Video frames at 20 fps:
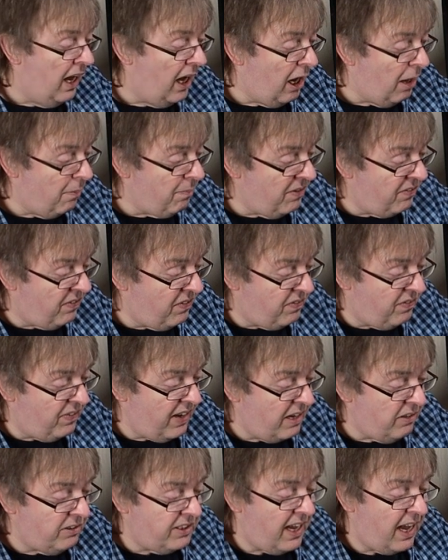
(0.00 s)
If you
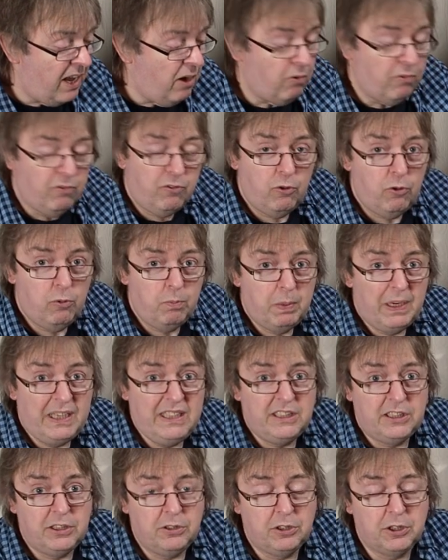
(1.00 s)
found it helpful,
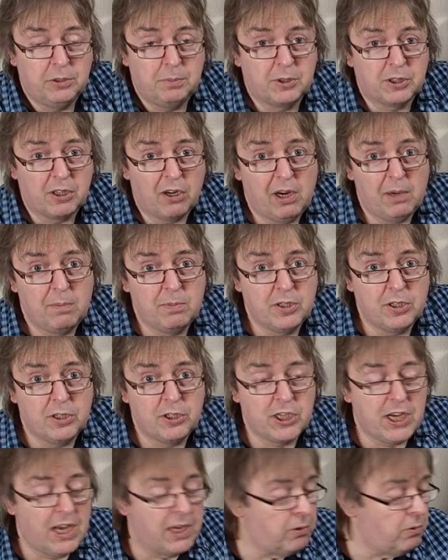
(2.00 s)
please do subscribe to the
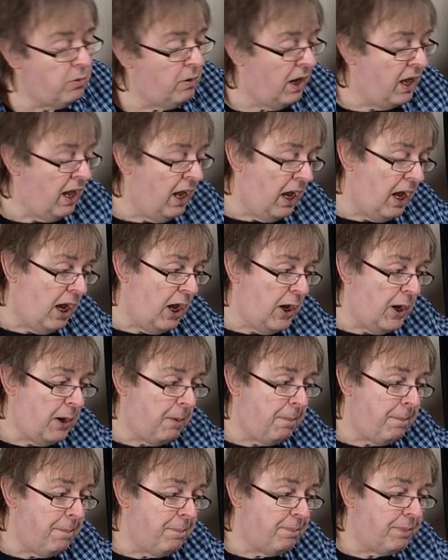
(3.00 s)
channel.
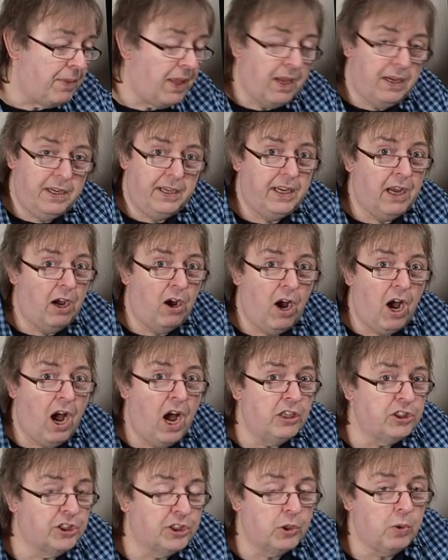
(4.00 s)
Yeah,
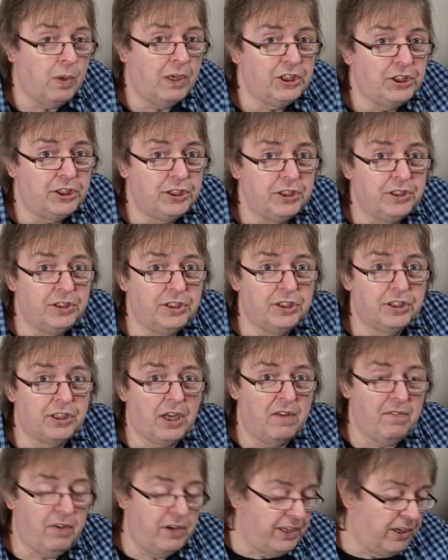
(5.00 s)
ask questions.
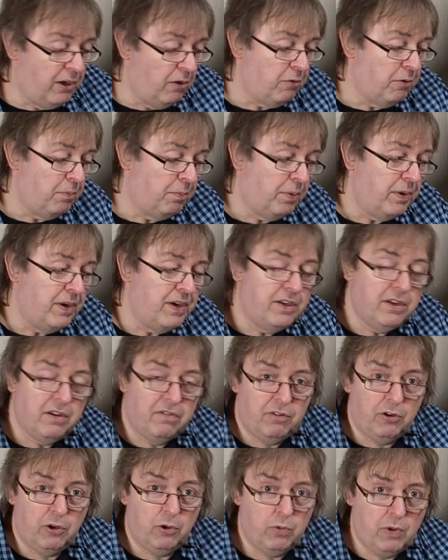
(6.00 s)
I've only got the printer
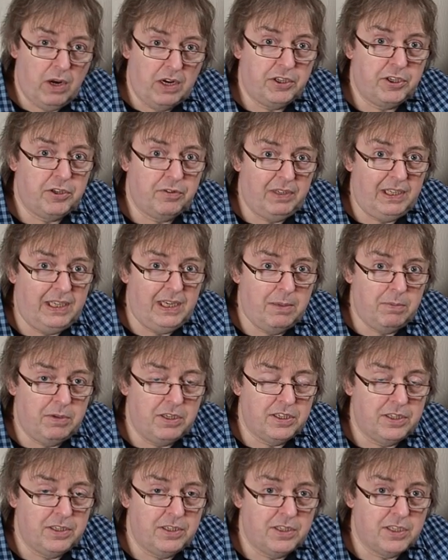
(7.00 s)
for a relatively
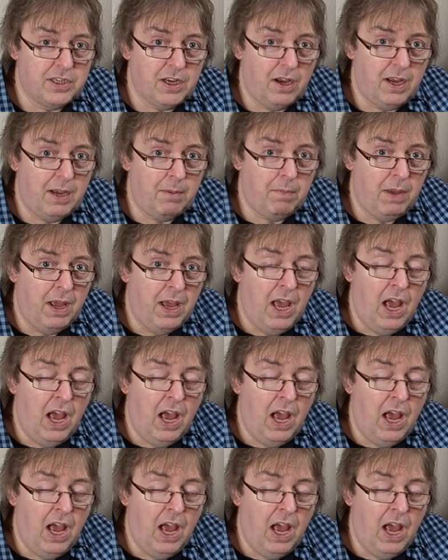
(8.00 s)
limited time.